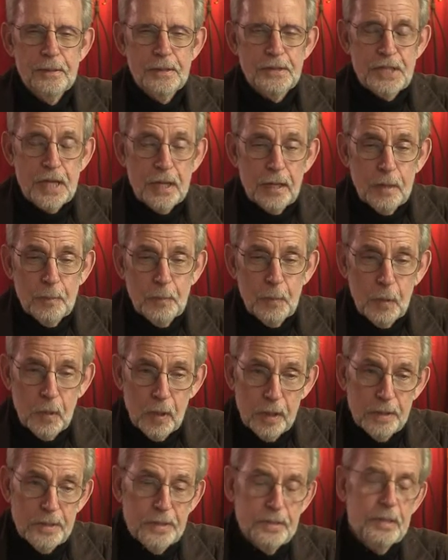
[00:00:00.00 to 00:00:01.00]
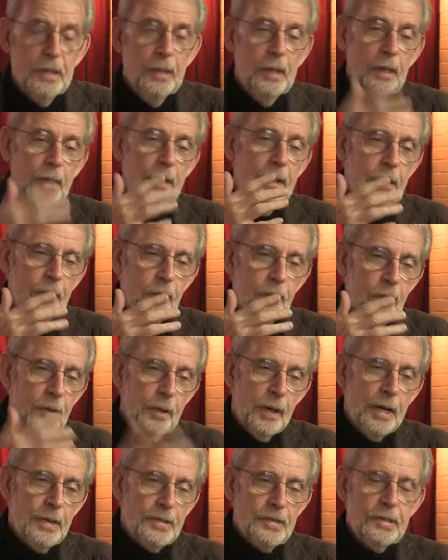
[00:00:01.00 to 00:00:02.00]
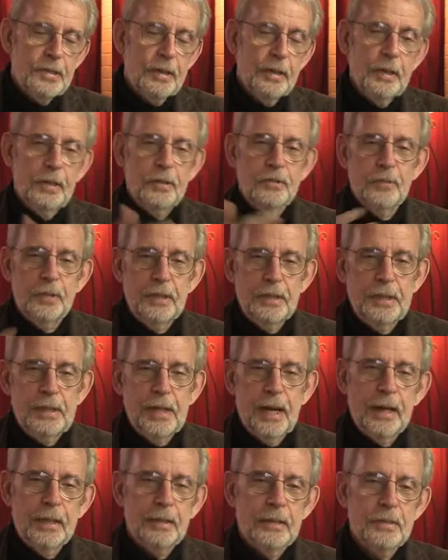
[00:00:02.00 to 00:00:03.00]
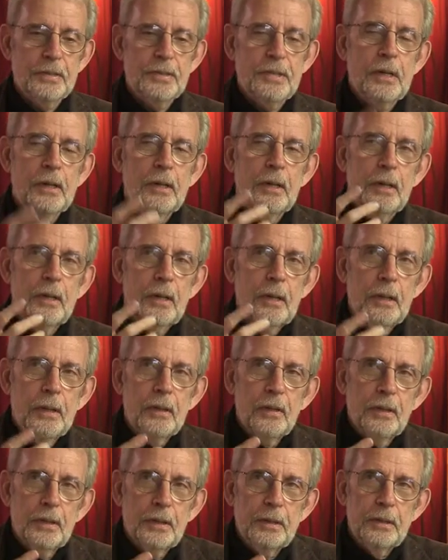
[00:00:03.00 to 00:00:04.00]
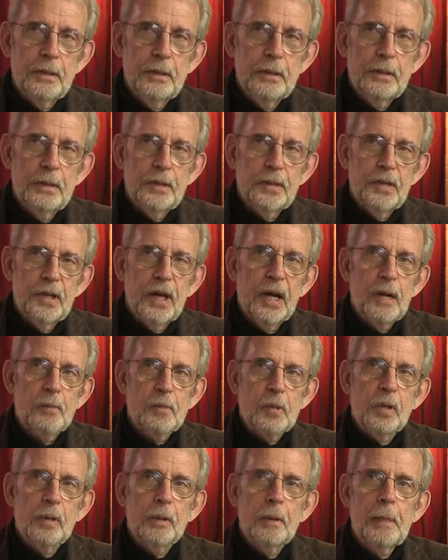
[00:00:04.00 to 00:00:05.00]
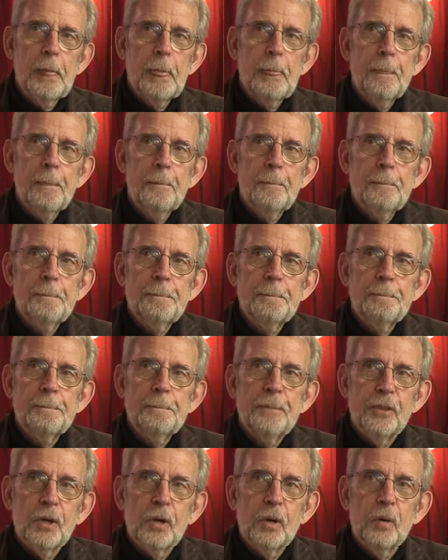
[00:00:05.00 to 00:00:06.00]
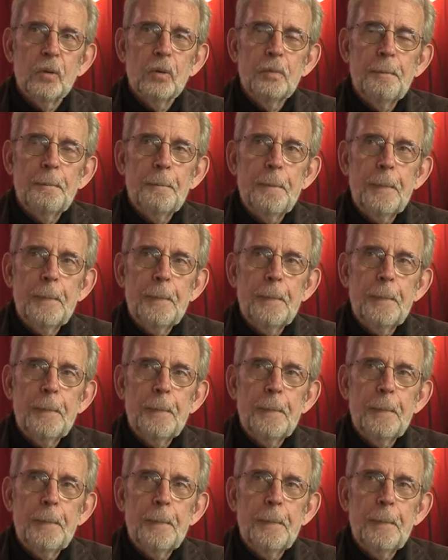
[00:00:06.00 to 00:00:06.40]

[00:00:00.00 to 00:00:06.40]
setup was we're on stage with the actors. The camera, though,